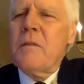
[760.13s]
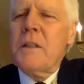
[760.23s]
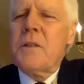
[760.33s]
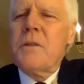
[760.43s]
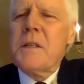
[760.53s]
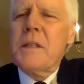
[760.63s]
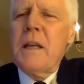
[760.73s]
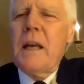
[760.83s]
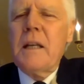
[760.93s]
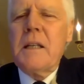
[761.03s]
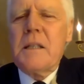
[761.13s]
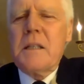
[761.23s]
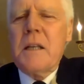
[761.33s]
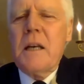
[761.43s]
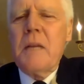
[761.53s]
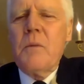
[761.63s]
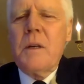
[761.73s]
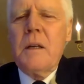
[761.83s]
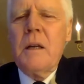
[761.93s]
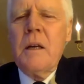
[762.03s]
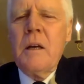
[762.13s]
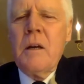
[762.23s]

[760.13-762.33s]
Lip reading: of literacy, and it's a time when